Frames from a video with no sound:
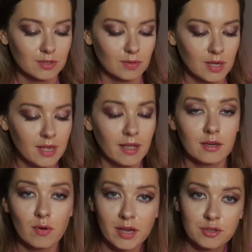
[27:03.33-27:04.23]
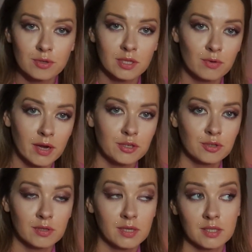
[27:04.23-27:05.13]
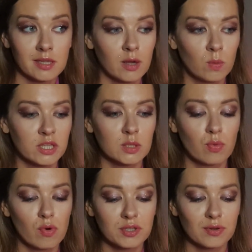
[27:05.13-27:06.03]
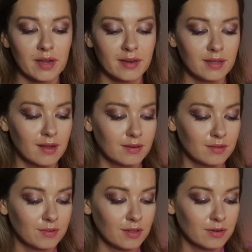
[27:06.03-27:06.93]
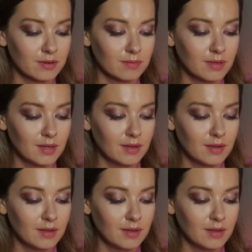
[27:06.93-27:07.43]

So, and gradually, it's like with sports or any kind of other